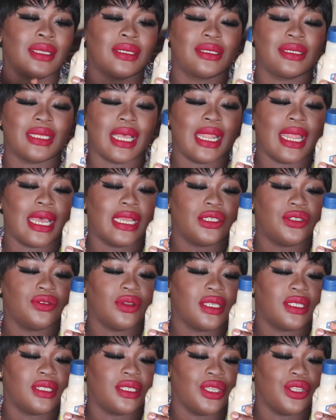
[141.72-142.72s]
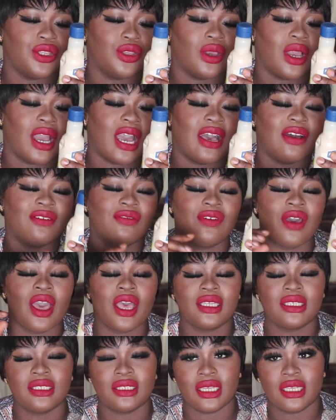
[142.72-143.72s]
salad dressing, you have
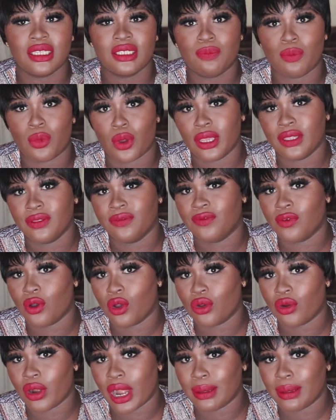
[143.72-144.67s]
6.4